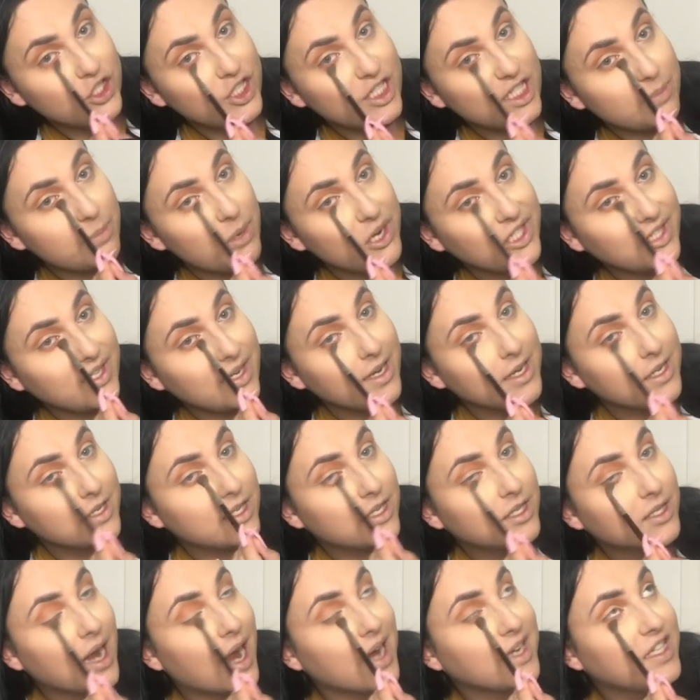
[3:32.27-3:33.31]
She's the most
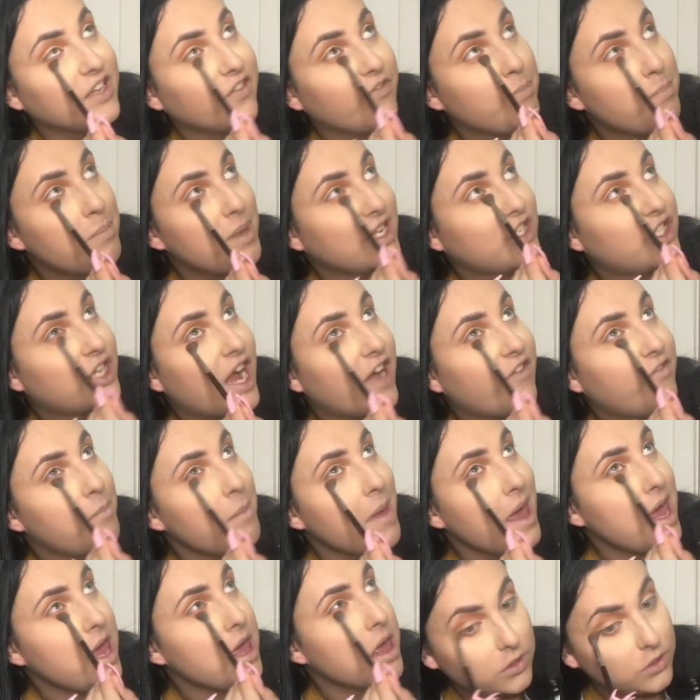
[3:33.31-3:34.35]
indecisive bitch I've
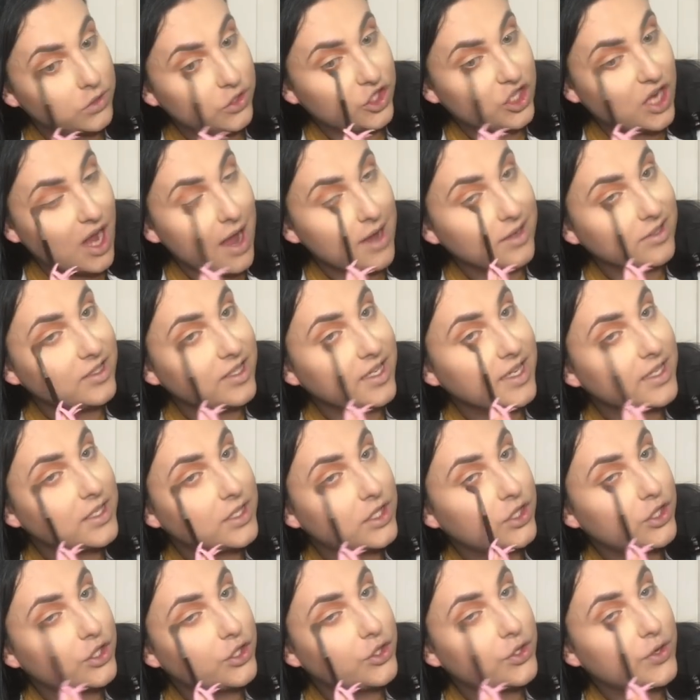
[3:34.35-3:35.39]
met. She can't sit
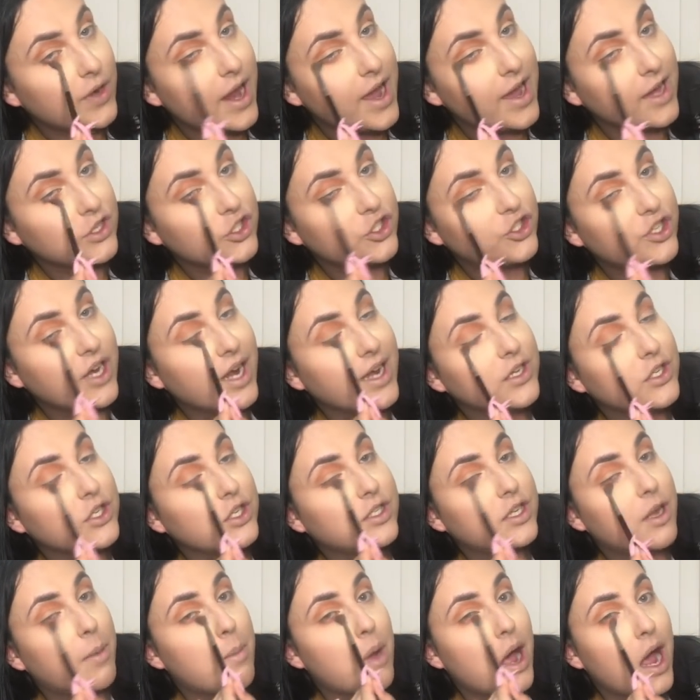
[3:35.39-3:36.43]
straight. She
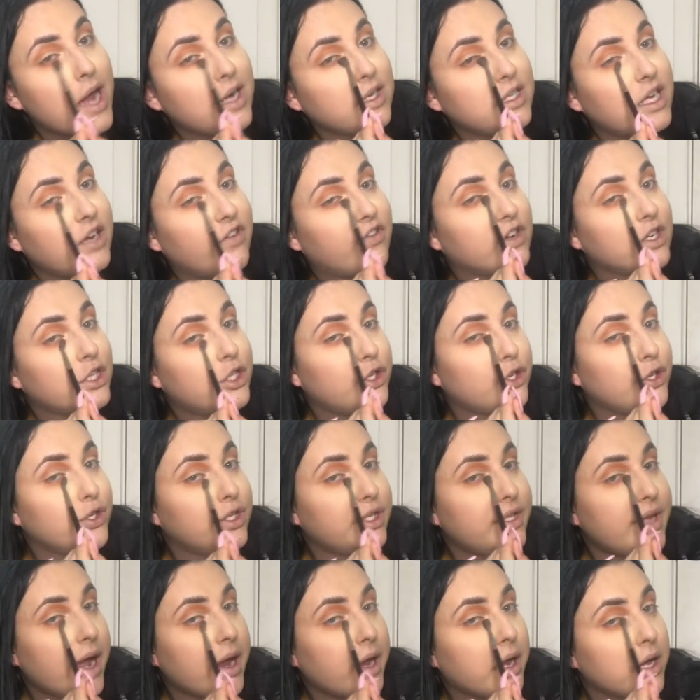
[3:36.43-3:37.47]
changes her mind every 2
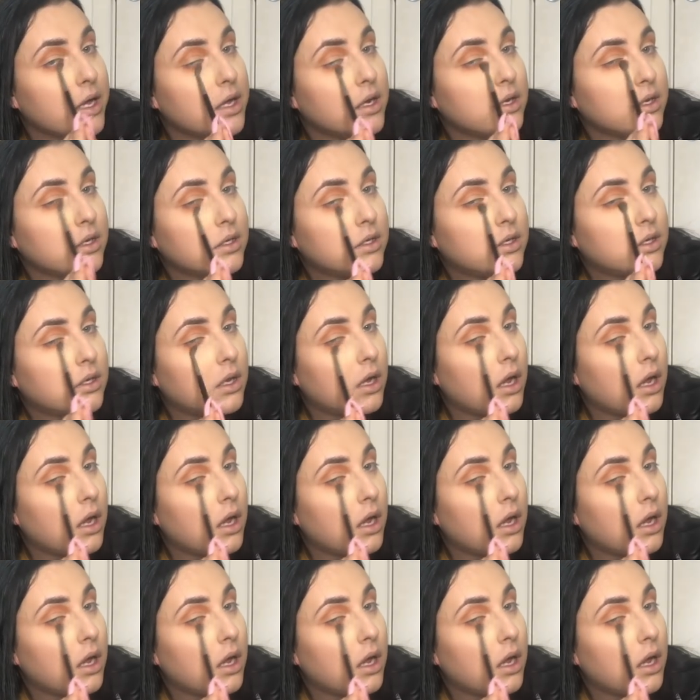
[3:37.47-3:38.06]
seconds.